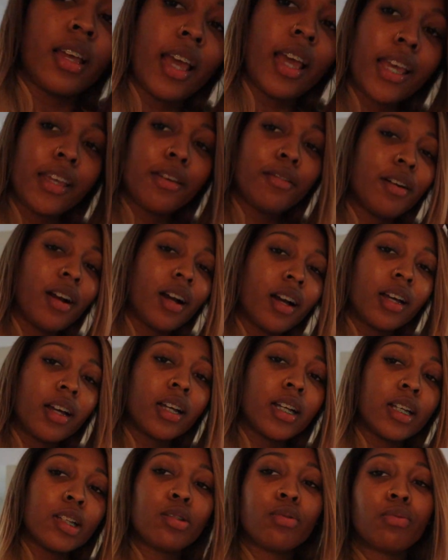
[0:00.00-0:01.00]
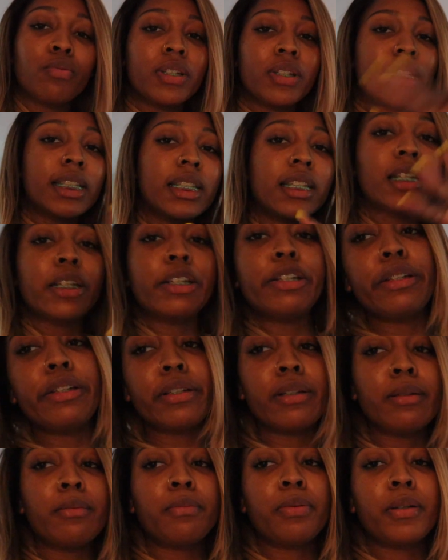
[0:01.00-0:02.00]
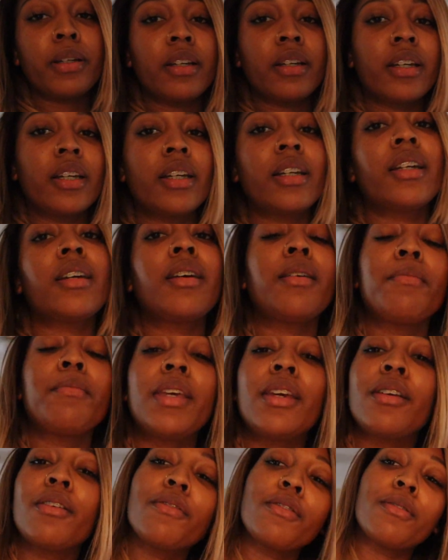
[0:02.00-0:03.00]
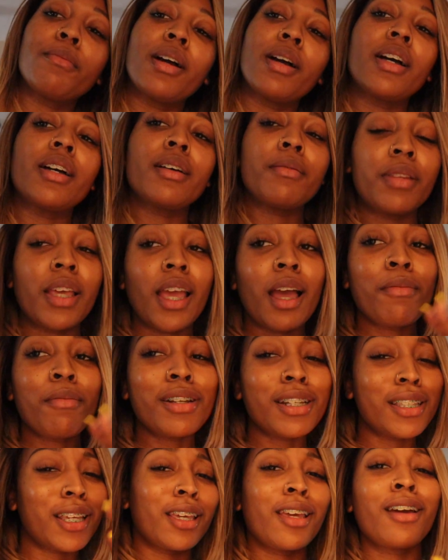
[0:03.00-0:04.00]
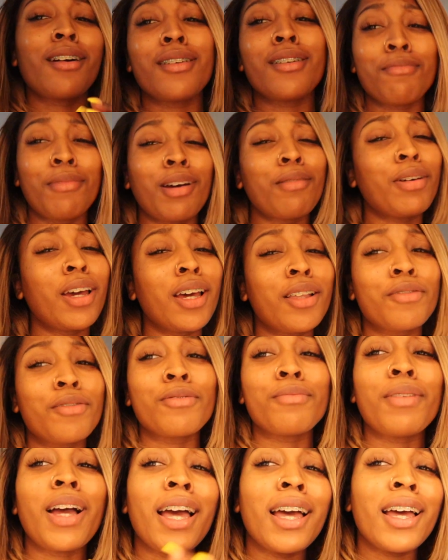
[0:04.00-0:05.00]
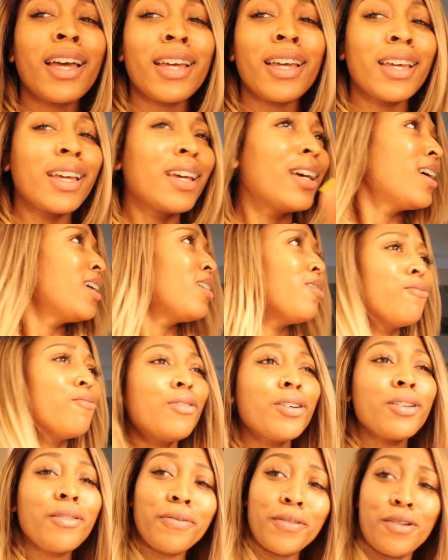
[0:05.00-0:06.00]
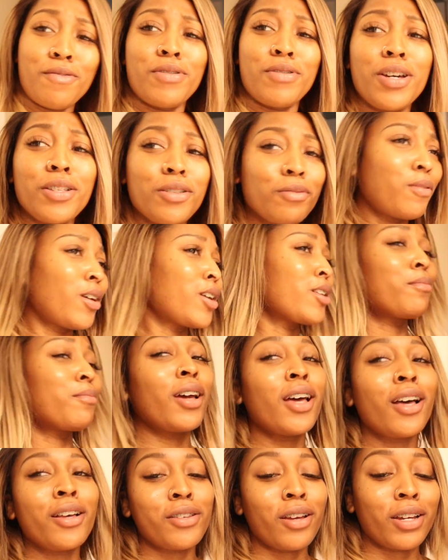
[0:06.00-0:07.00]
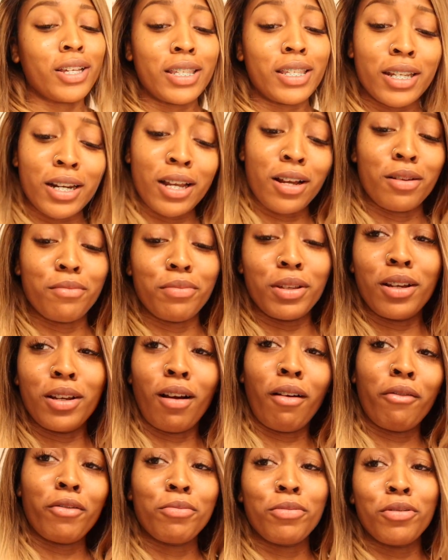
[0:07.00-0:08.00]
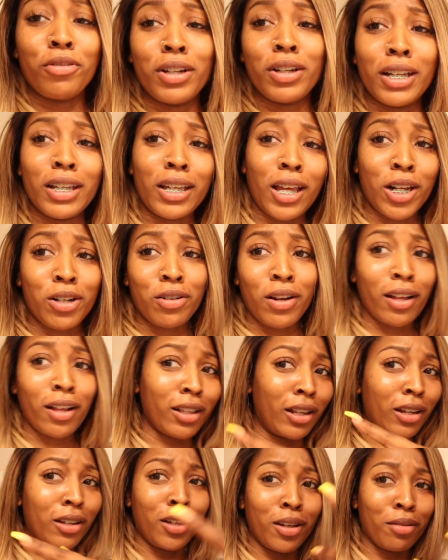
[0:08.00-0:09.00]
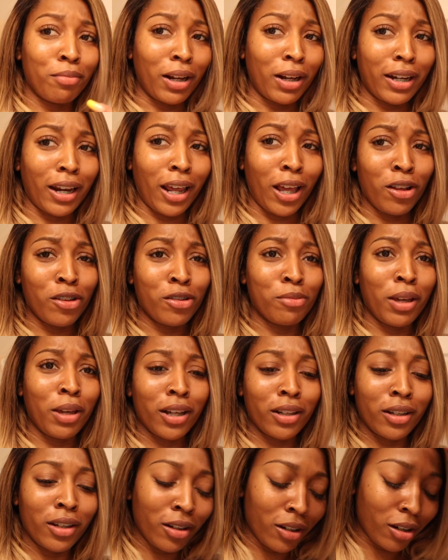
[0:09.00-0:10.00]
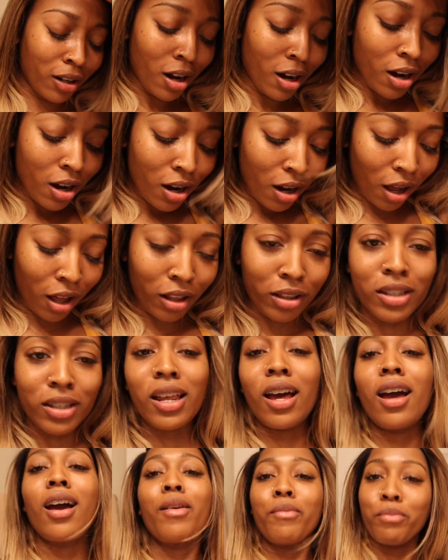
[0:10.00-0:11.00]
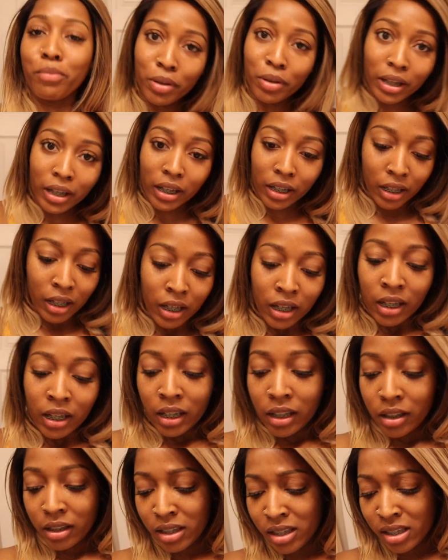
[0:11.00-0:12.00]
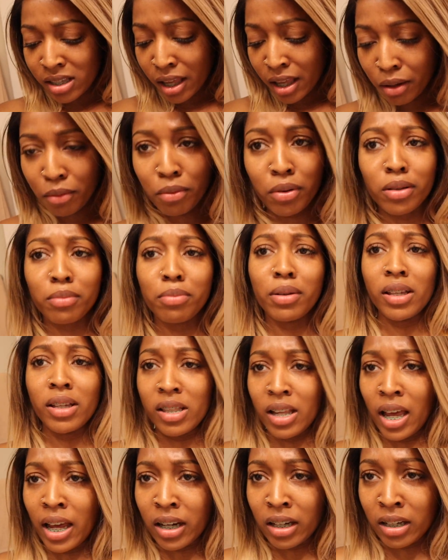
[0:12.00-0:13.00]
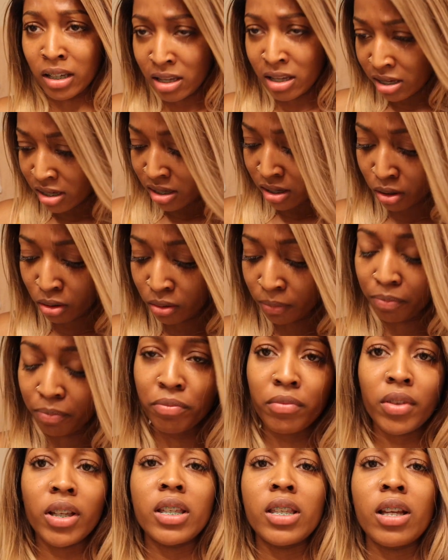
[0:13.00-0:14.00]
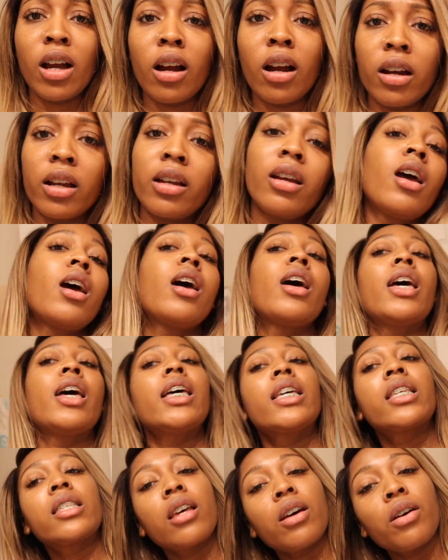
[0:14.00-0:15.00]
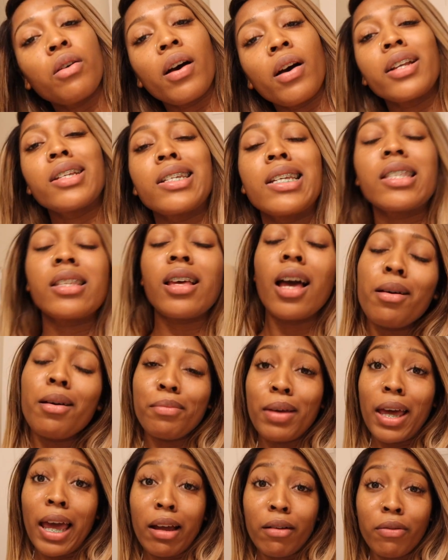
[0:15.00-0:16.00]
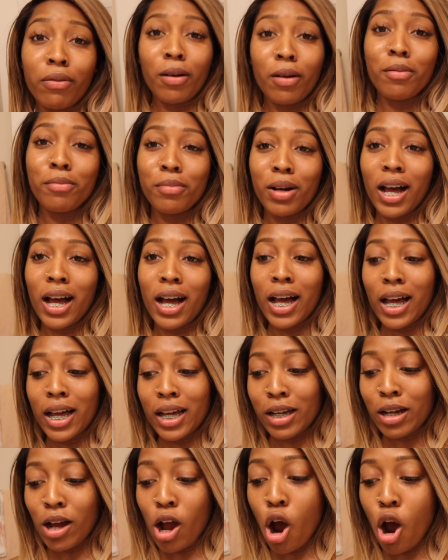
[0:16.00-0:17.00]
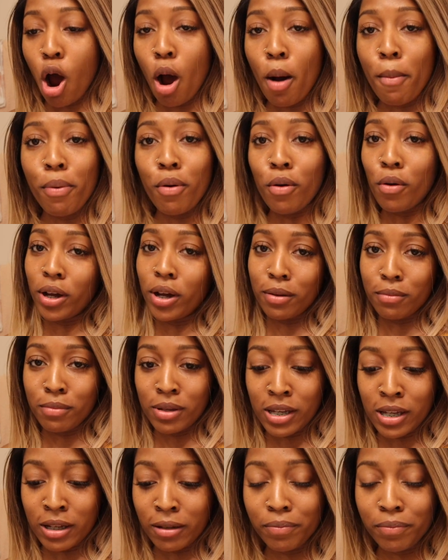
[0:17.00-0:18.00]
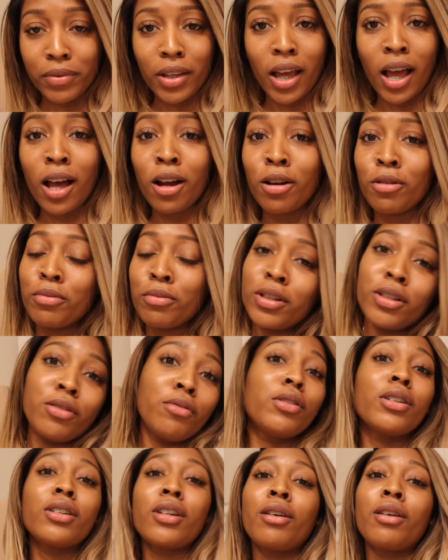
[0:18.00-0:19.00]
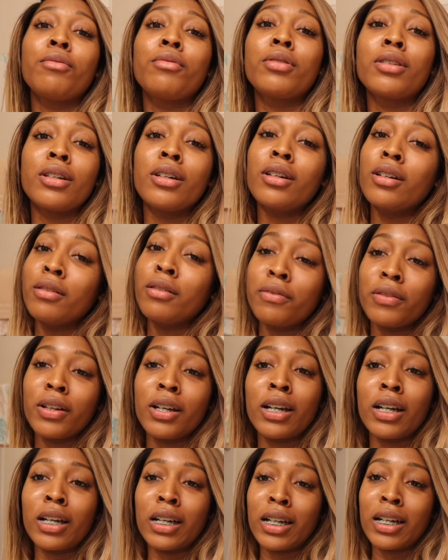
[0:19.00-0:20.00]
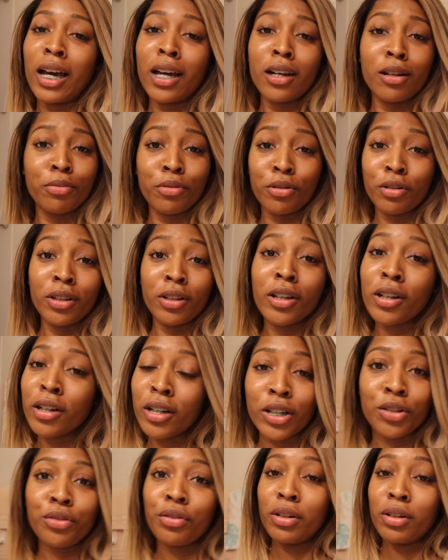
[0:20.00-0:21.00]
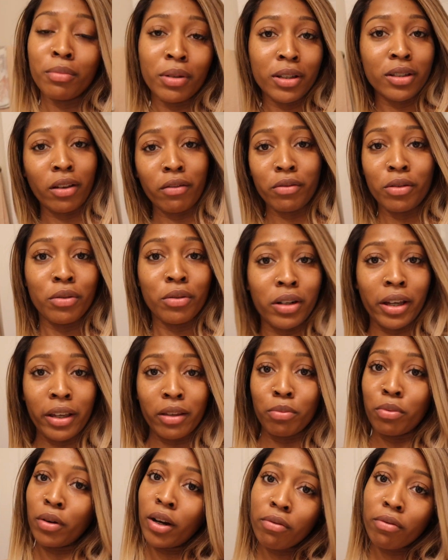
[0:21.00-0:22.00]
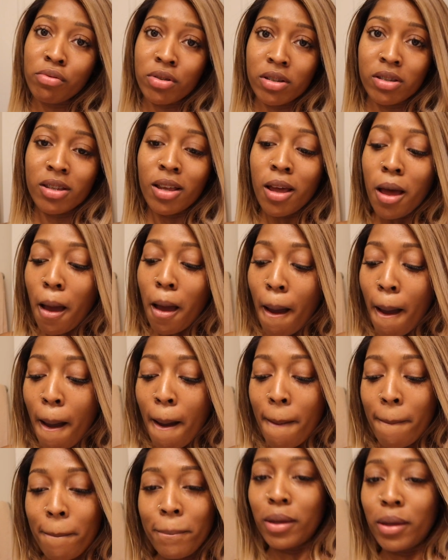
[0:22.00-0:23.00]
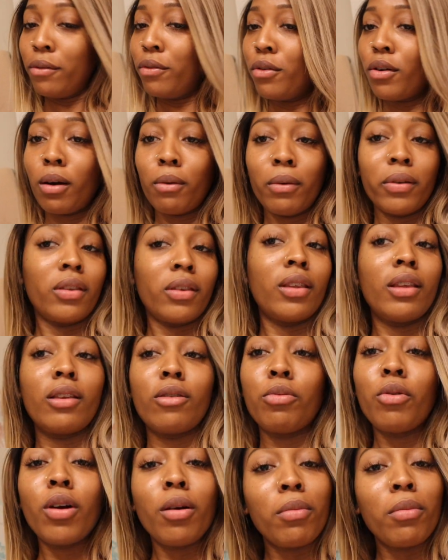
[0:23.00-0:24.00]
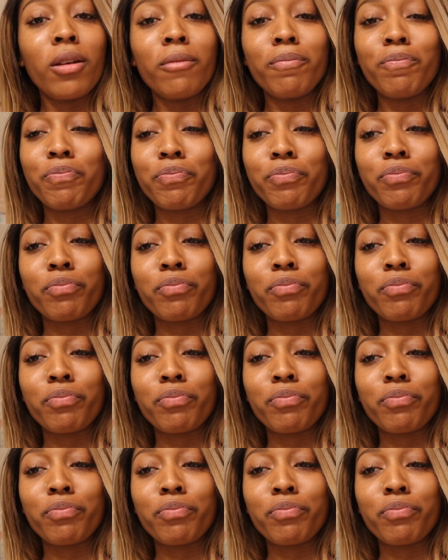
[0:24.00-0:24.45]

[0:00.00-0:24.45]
Hey you guys, what's up? I'm here for my update. I'm gonna take y'all in my bathroom. I want to film in other parts of my house so I can sit down and be comfortable, and then y'all don't have to look at my towels back there all the time. But this is like where the best lighting is, so sorry. So I just got back from my appointment. I really wish I would have got up earlier and treated myself to a nice breakfast before I went to this appointment,